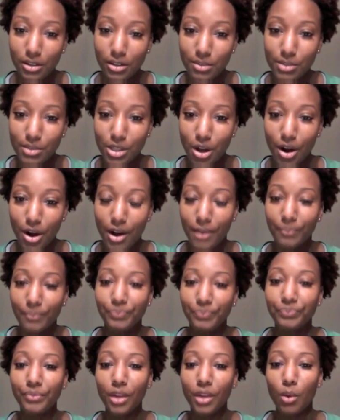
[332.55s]
I'm sorry.
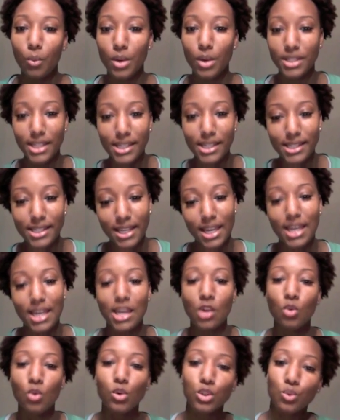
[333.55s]
1 cc
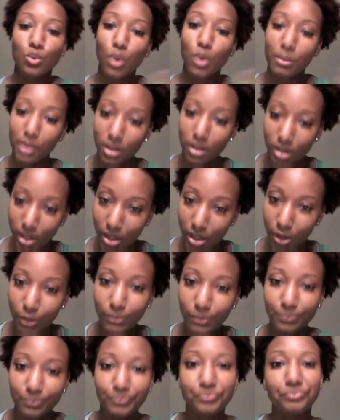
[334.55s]
equals 1 milliliter.
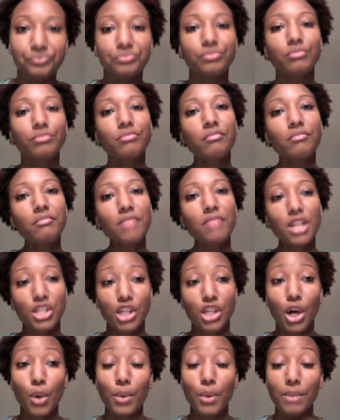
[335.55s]

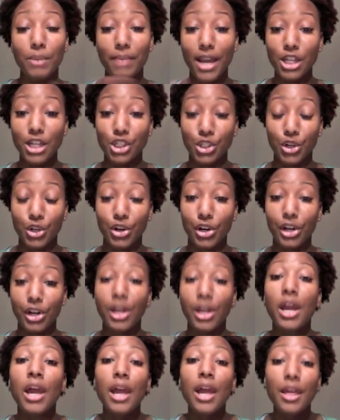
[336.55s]
So we made sure
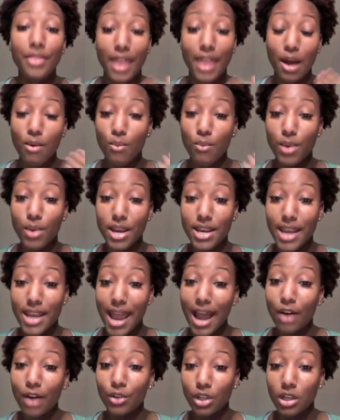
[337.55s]
that we
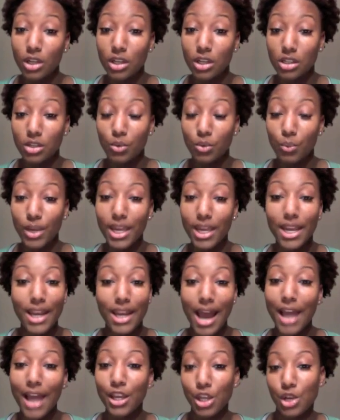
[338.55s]

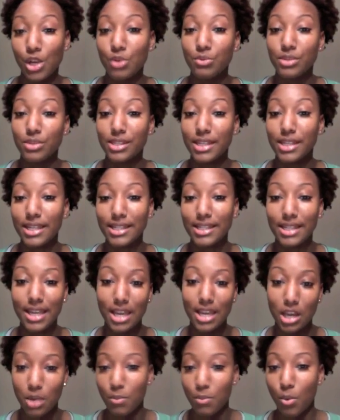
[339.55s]
cannot use cc
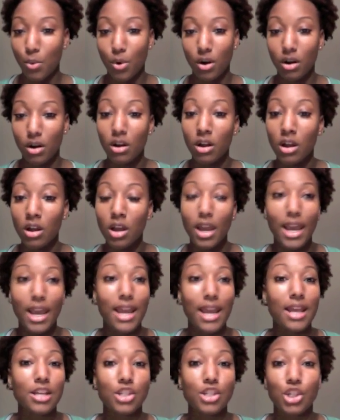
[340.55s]
anymore. It
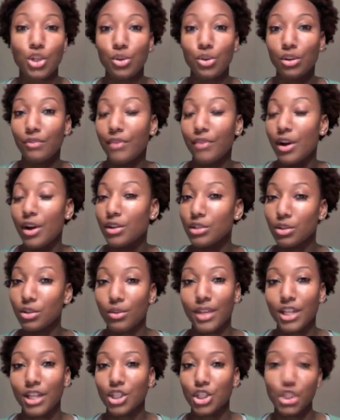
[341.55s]
is universal
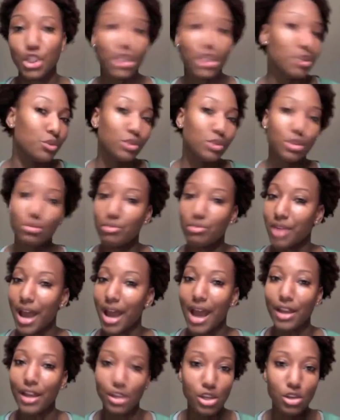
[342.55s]
that you do
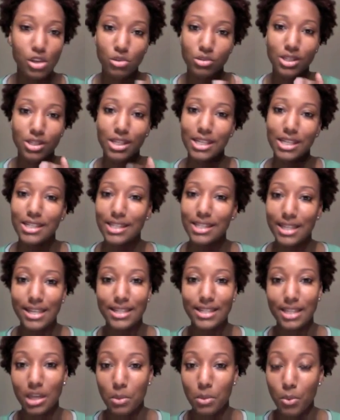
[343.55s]
not use
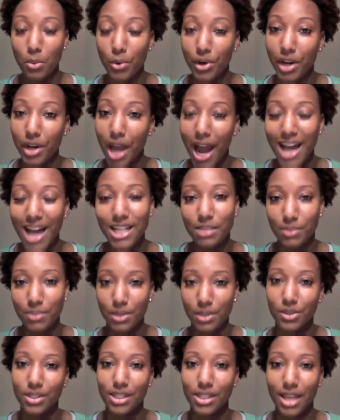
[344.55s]
cc's anymore in a
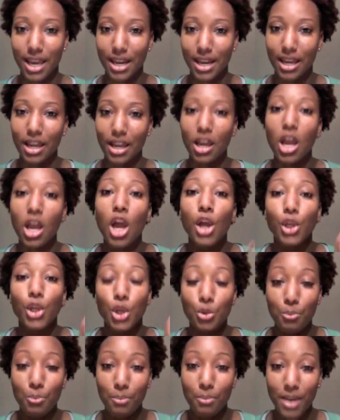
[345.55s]
hospital setting.
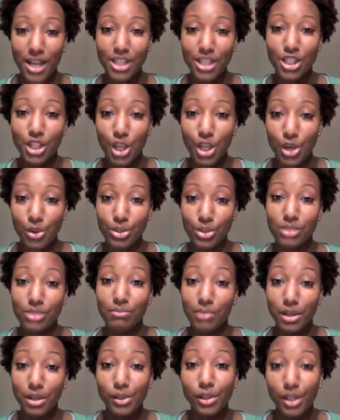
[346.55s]
You must use
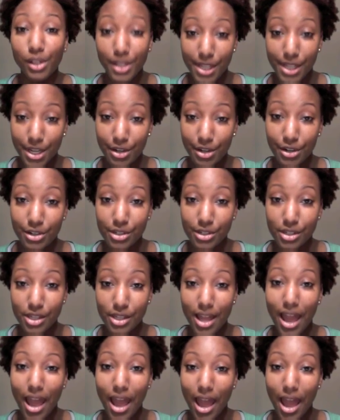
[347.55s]
milliliters
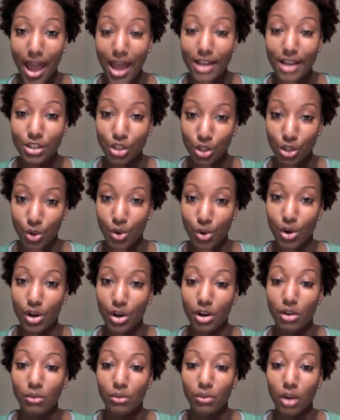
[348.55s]
as
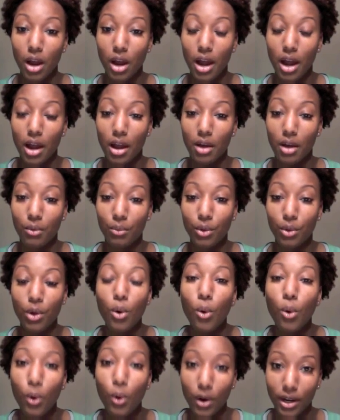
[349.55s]
your
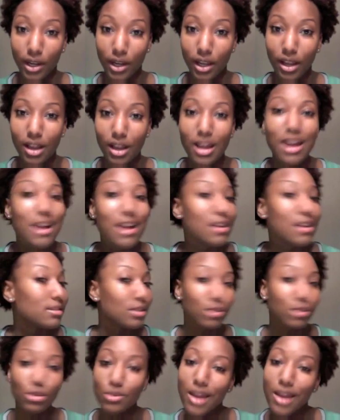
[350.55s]
recording. So
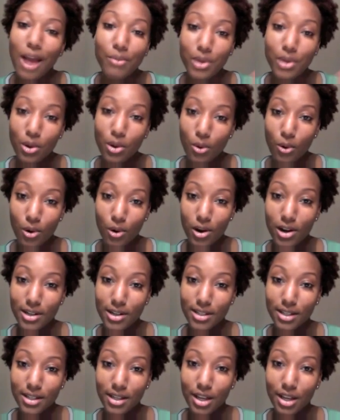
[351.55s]
do not
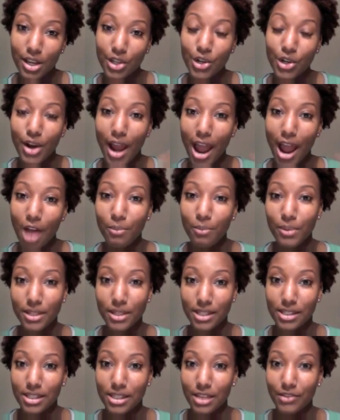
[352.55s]
record your outputs
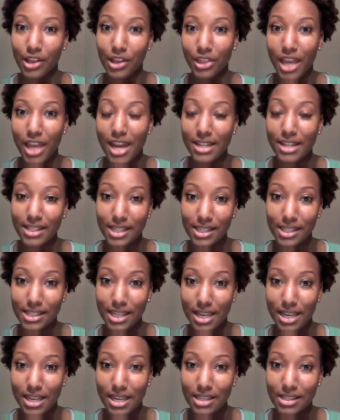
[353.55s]
and stuff like that in
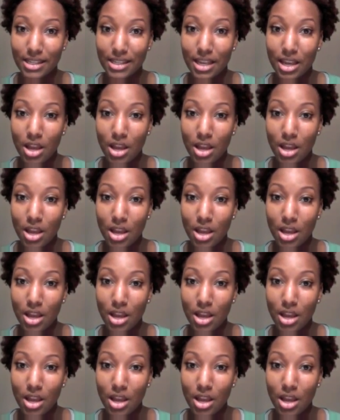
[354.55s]
cc's.